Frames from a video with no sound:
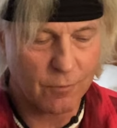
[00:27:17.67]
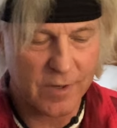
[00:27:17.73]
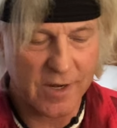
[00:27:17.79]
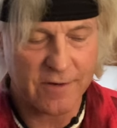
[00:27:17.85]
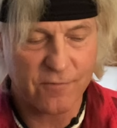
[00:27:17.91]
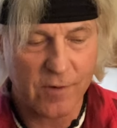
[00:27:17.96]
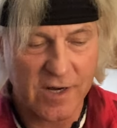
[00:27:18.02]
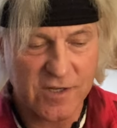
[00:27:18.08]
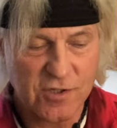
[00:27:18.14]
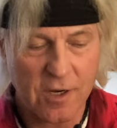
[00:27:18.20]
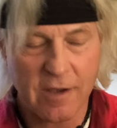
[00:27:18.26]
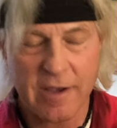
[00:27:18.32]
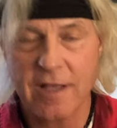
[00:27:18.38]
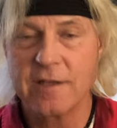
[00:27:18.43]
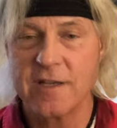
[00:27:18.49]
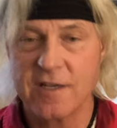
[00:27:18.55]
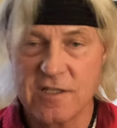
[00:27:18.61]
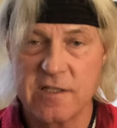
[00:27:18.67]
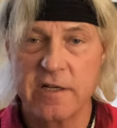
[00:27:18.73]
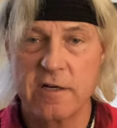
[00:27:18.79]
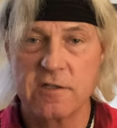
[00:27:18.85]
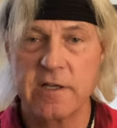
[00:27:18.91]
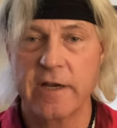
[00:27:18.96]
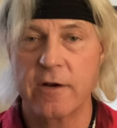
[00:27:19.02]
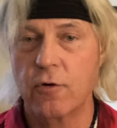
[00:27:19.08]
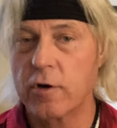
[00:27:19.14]
when I when I saw LDS
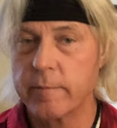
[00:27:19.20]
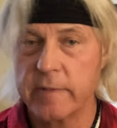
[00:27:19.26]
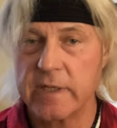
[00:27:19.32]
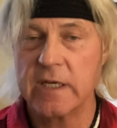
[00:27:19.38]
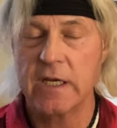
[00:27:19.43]
leaders like Gordon B.